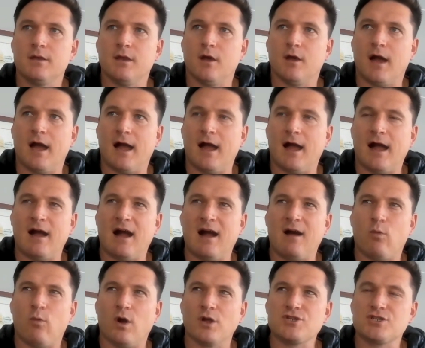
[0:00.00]

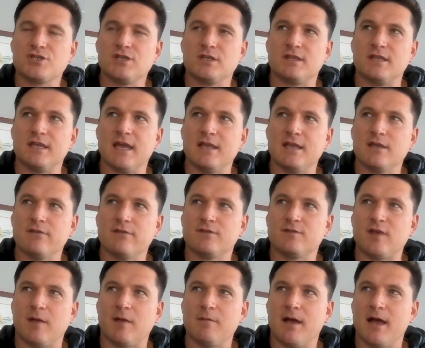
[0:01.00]
I watched at the end of the
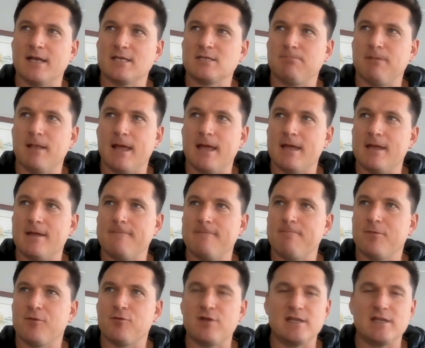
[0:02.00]
summer us play